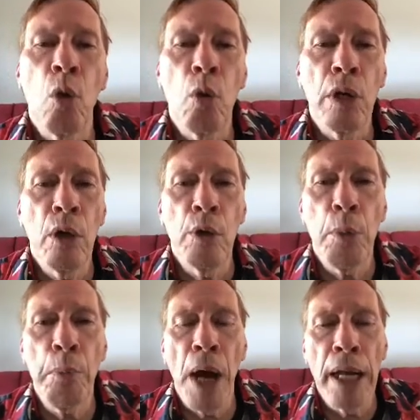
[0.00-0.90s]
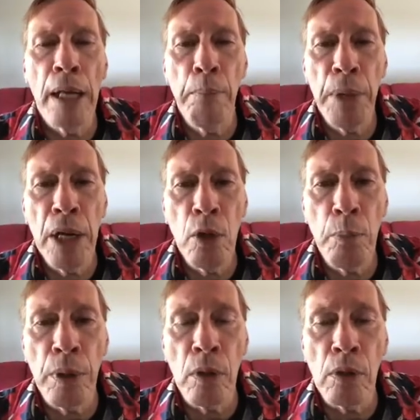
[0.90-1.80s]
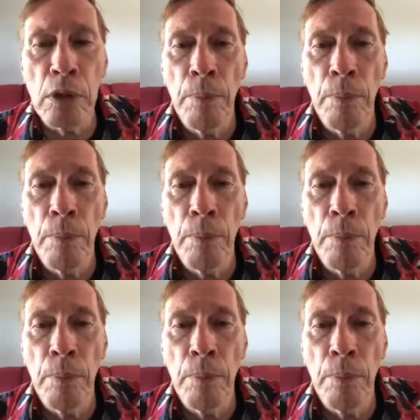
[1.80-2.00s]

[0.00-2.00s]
heal your body, and pay your bills.